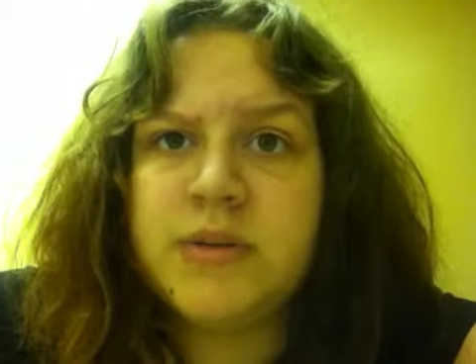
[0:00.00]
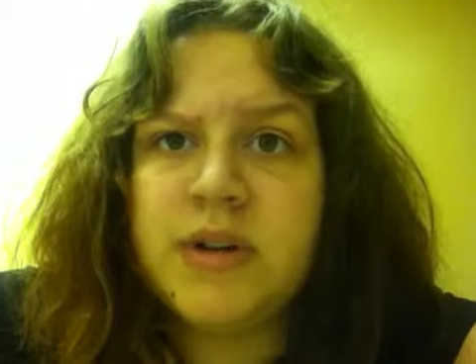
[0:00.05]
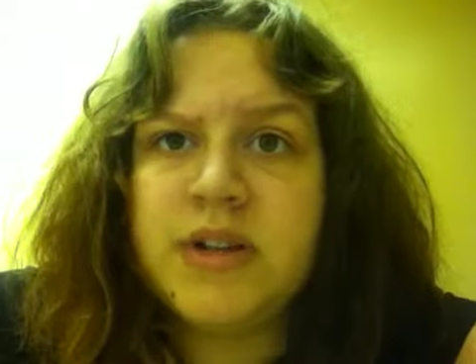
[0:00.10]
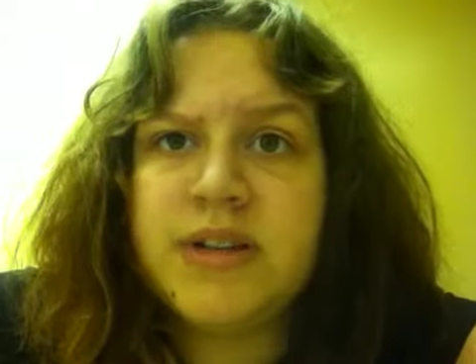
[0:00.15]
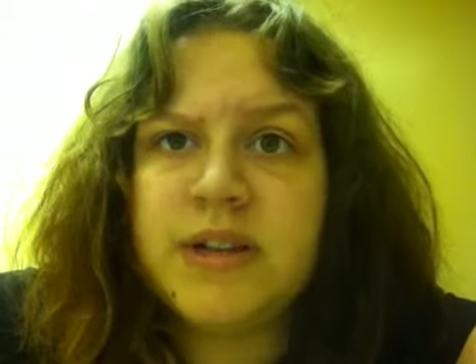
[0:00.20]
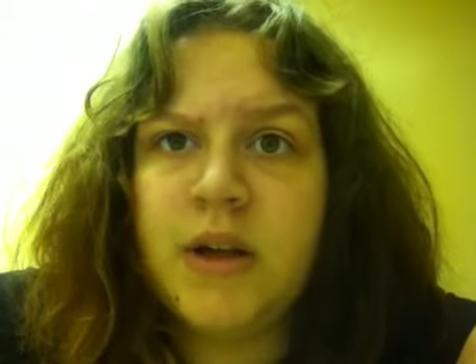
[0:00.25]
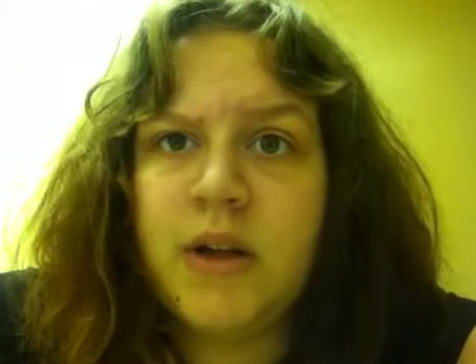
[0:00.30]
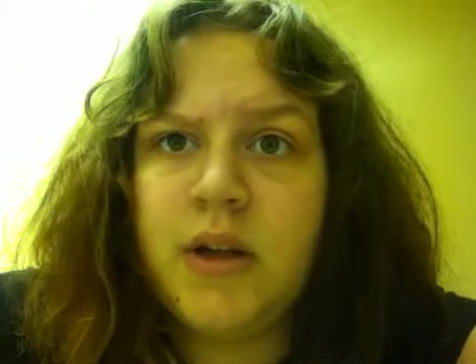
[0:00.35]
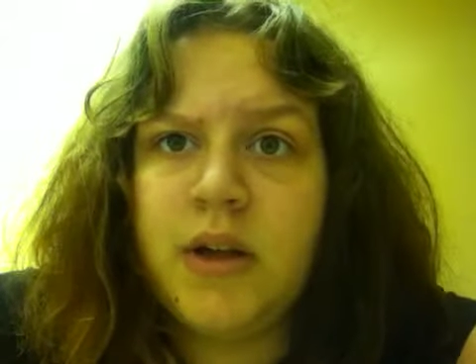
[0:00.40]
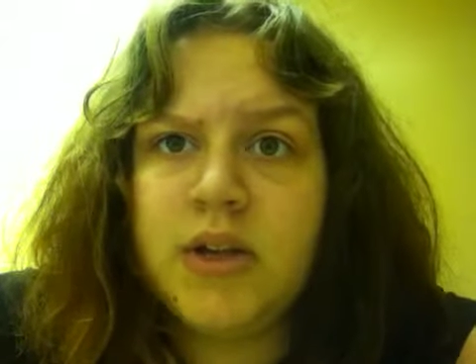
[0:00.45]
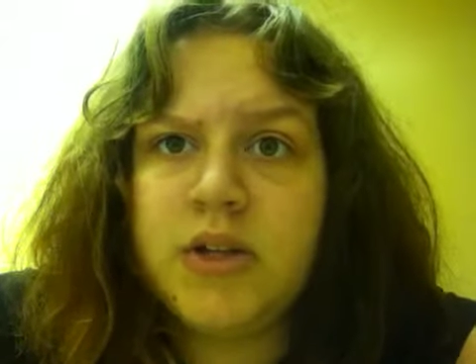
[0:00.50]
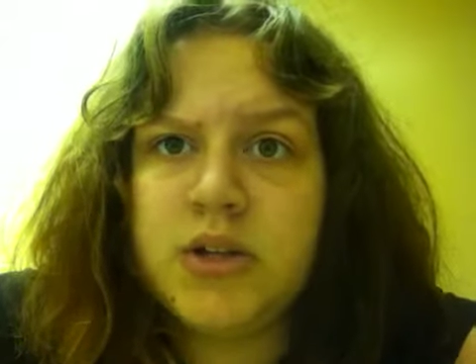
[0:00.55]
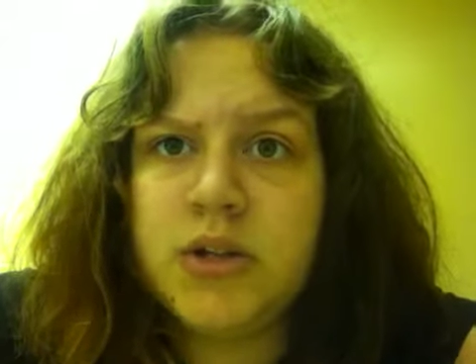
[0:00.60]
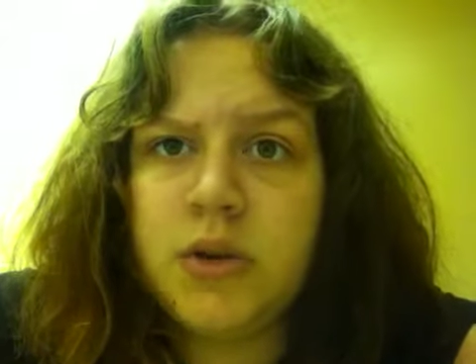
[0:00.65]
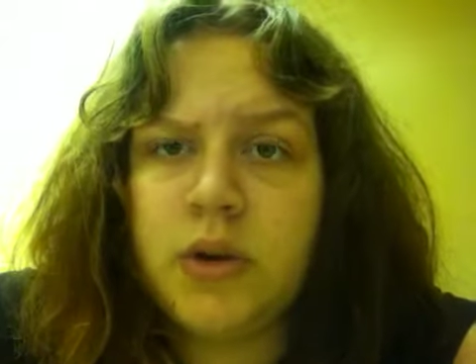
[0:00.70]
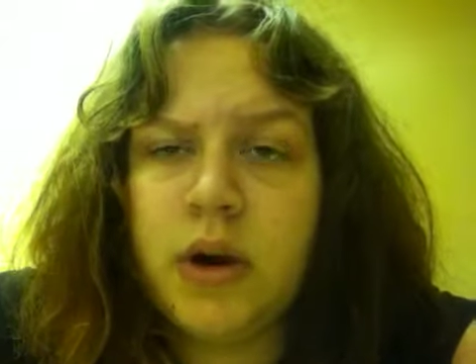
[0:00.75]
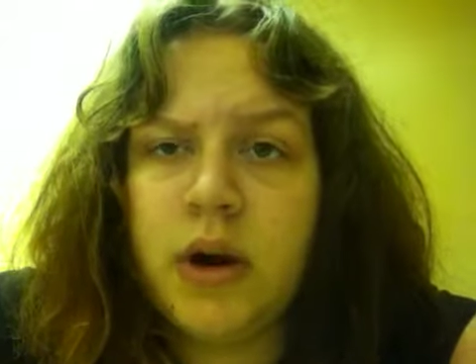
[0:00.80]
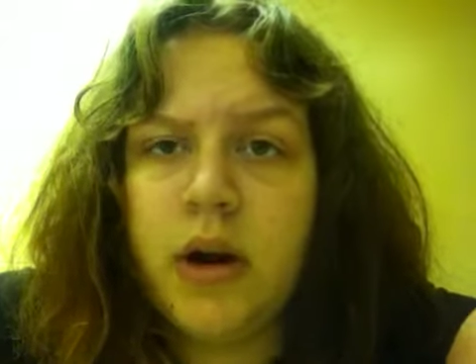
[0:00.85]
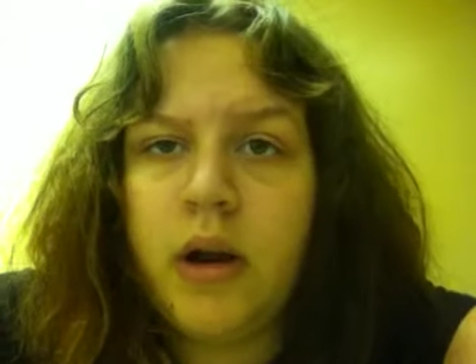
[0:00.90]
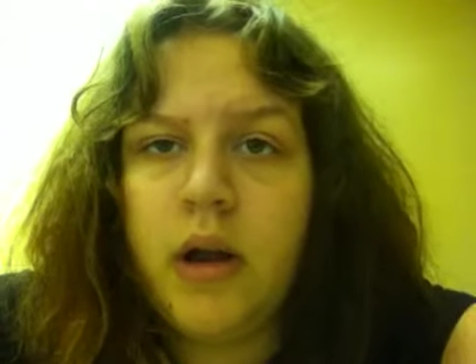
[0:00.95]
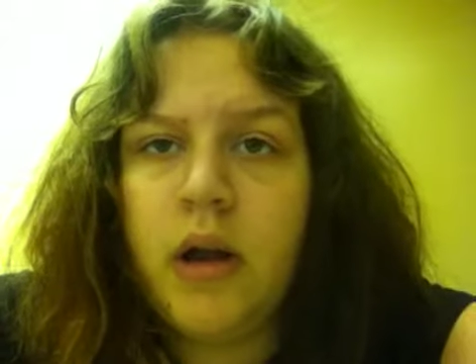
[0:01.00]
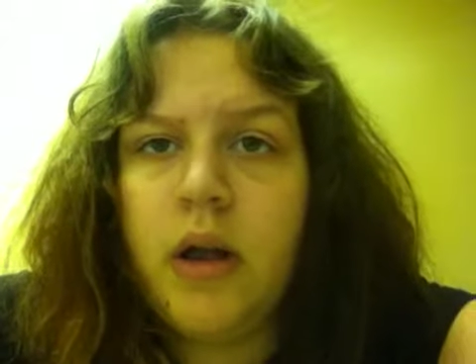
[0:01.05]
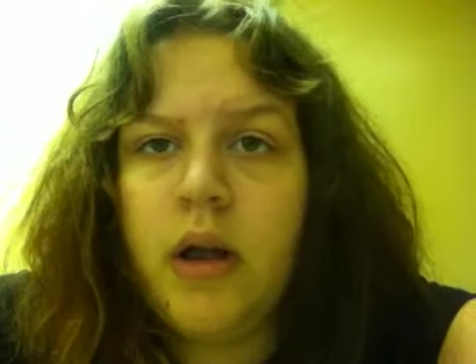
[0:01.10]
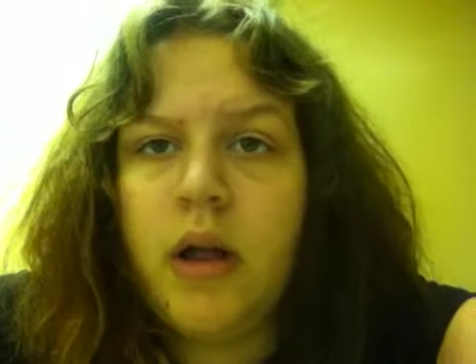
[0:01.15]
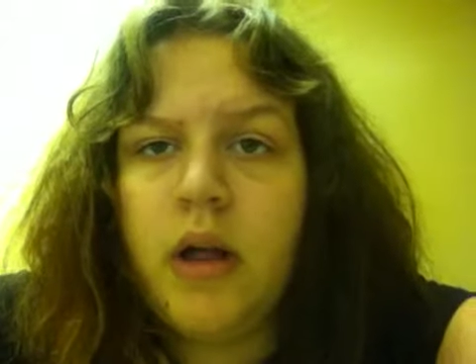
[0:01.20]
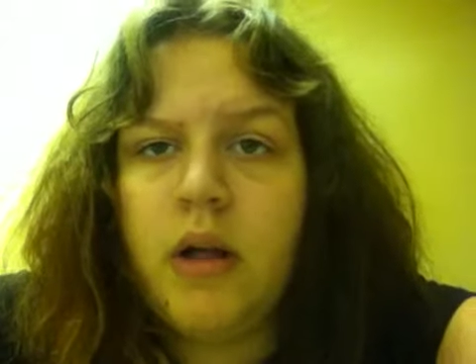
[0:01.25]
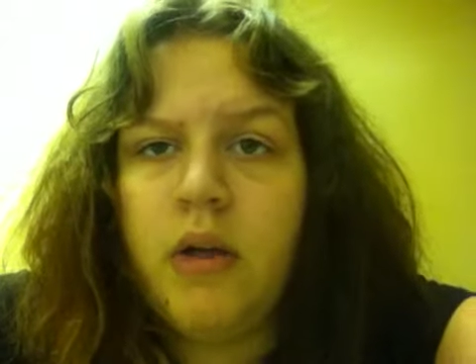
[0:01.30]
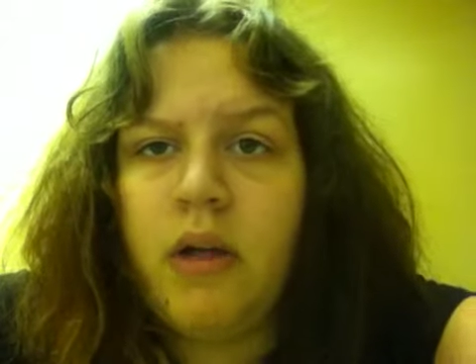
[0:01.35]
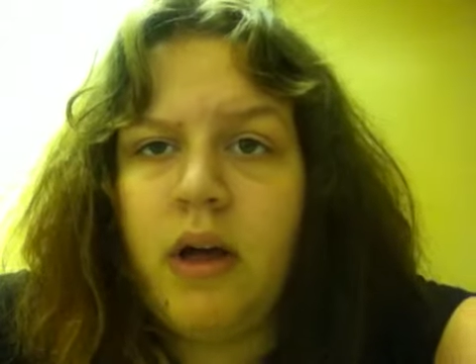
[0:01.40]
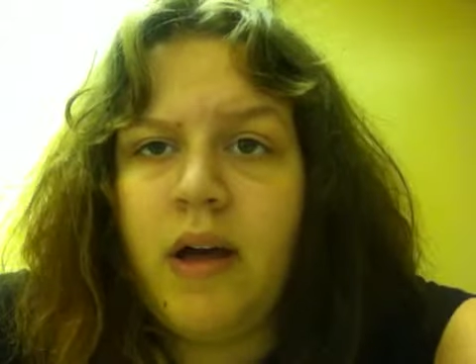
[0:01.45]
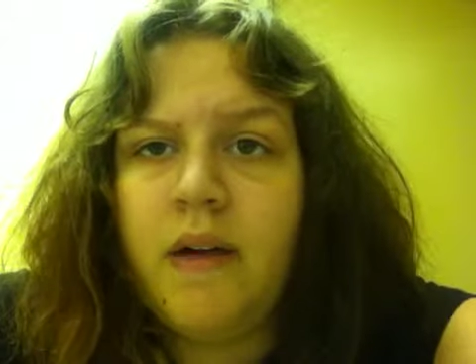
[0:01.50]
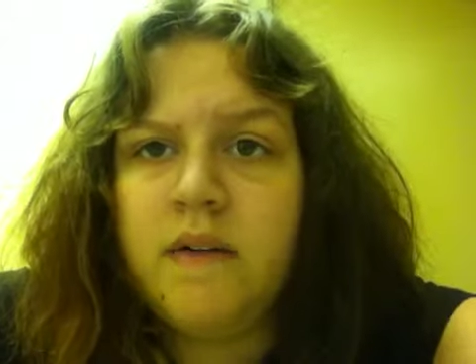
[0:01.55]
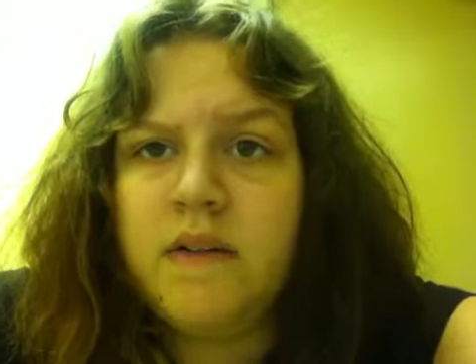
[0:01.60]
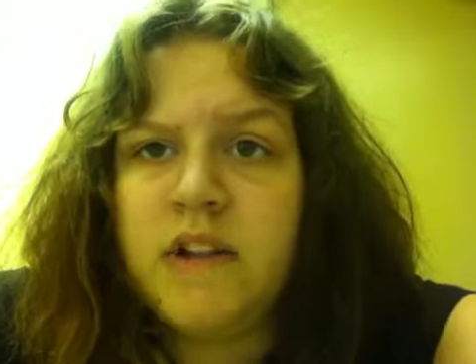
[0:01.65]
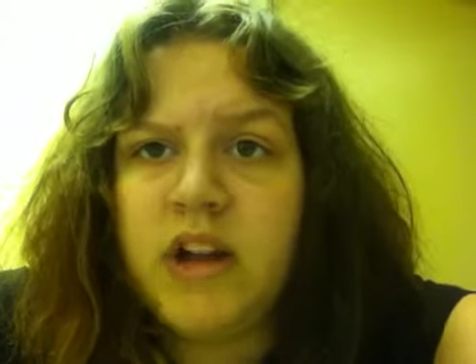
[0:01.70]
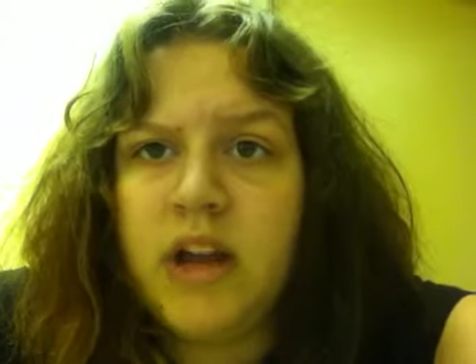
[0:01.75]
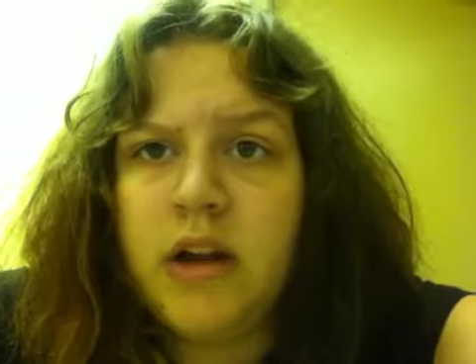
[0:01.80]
recently short-lived